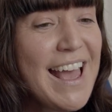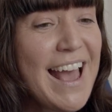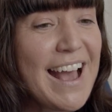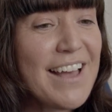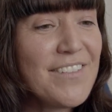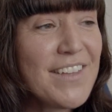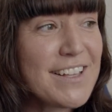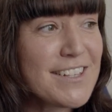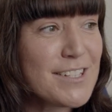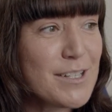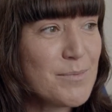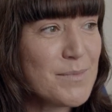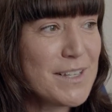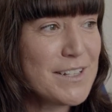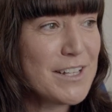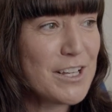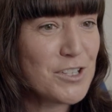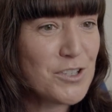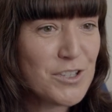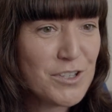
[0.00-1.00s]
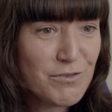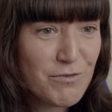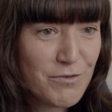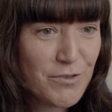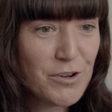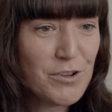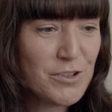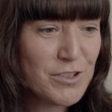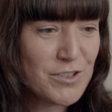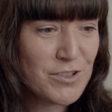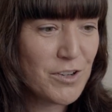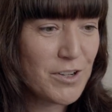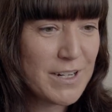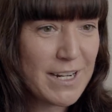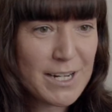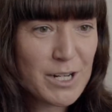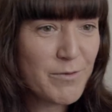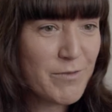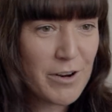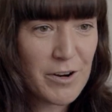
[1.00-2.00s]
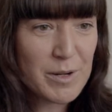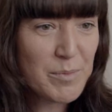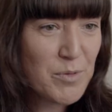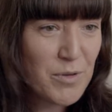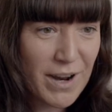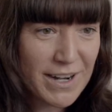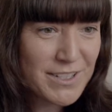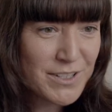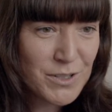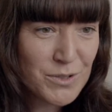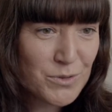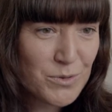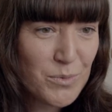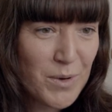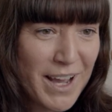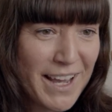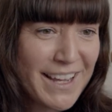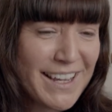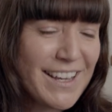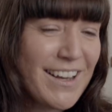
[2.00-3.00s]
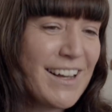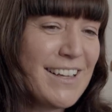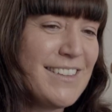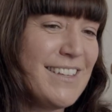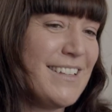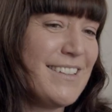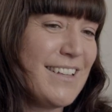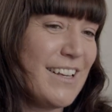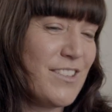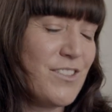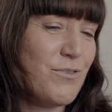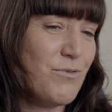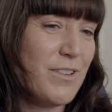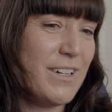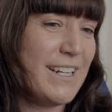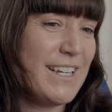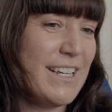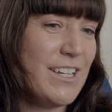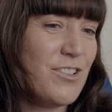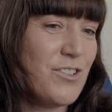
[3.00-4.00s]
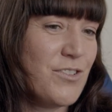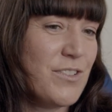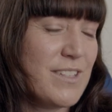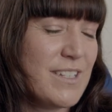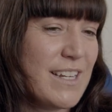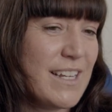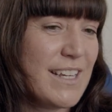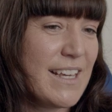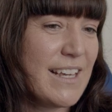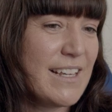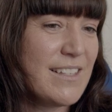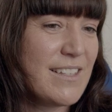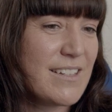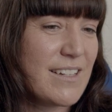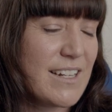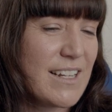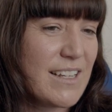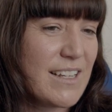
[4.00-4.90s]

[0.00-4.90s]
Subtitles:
And that's something that you can focus on in a very practical way. I think that's a really interesting case study.